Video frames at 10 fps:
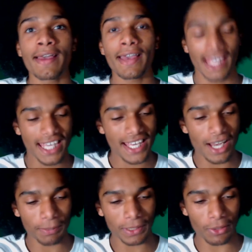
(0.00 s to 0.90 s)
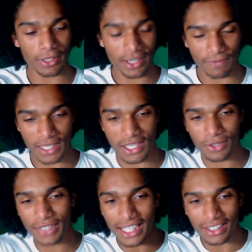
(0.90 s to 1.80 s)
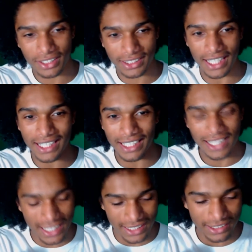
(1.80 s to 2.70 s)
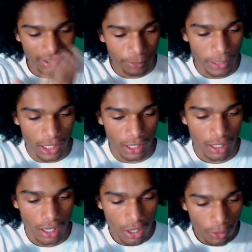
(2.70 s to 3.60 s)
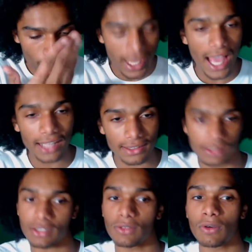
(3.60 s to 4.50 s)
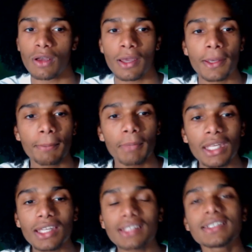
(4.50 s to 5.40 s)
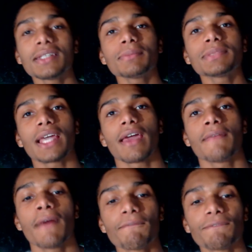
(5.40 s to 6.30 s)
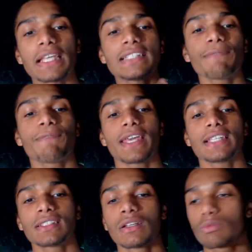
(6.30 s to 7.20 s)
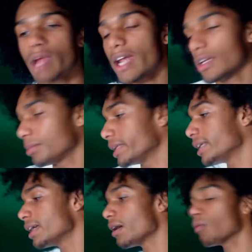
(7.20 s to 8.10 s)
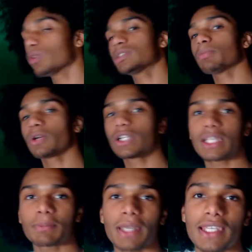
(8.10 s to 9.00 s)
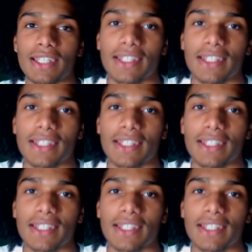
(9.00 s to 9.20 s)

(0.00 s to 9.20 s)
he uploaded a video that looks like it needs to be reacted to. Meeting Team 10 face-to-face randomly. What's more clickbaity than